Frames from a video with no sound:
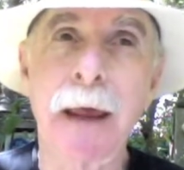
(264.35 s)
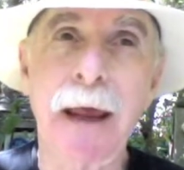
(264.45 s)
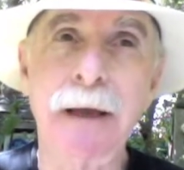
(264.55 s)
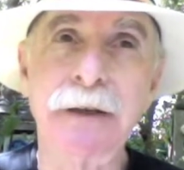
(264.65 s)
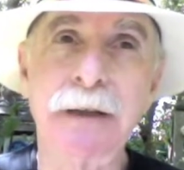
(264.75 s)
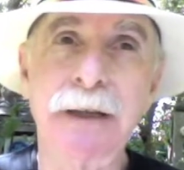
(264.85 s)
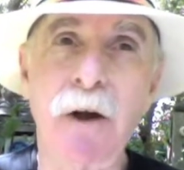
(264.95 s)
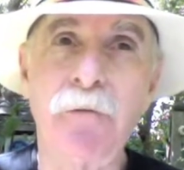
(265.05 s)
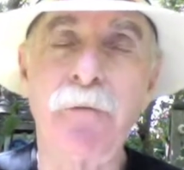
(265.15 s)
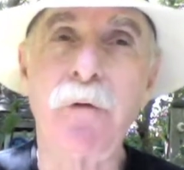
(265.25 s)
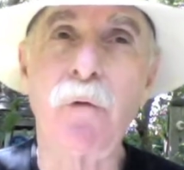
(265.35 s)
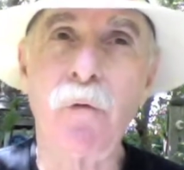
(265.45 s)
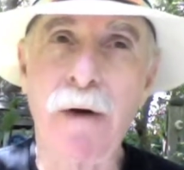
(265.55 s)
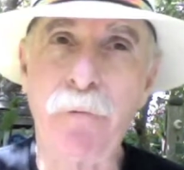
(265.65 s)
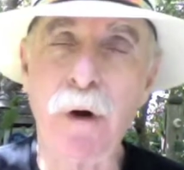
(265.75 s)
As a
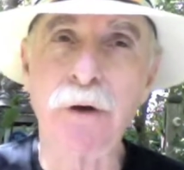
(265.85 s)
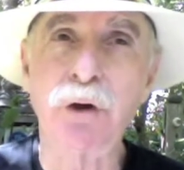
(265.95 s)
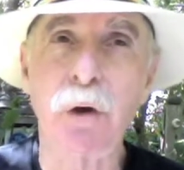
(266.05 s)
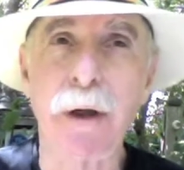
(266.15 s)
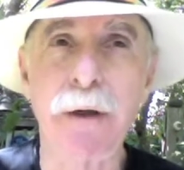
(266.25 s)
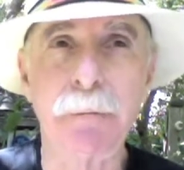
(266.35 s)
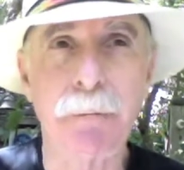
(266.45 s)
self-referential and